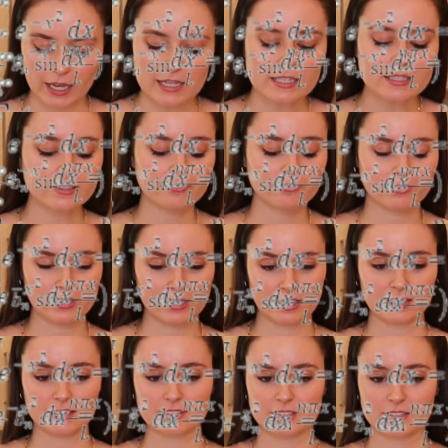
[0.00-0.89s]
8 of
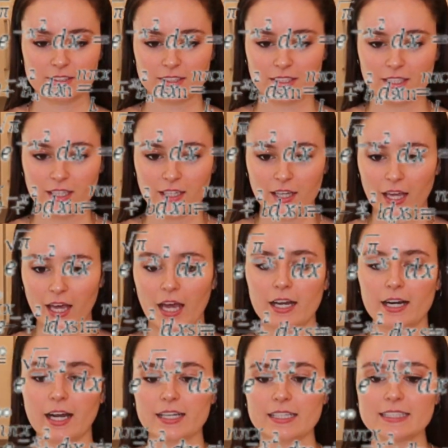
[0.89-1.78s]
these
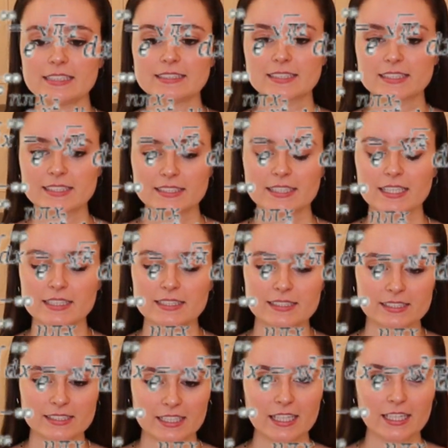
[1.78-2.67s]
and I need
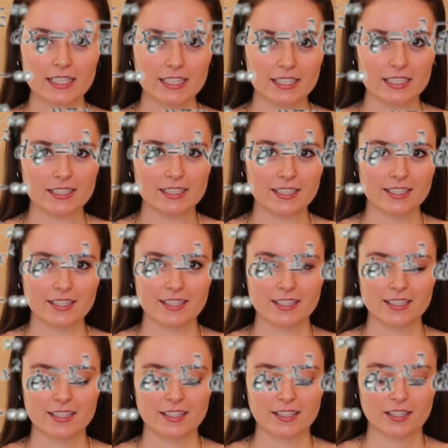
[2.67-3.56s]
16,
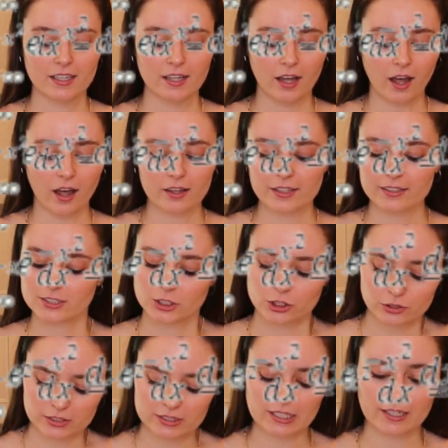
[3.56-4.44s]
all I have
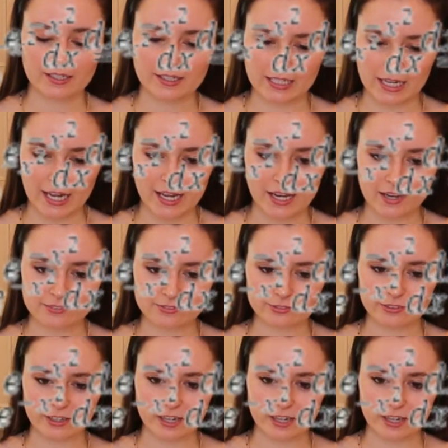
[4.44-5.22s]
to do is cut it in half,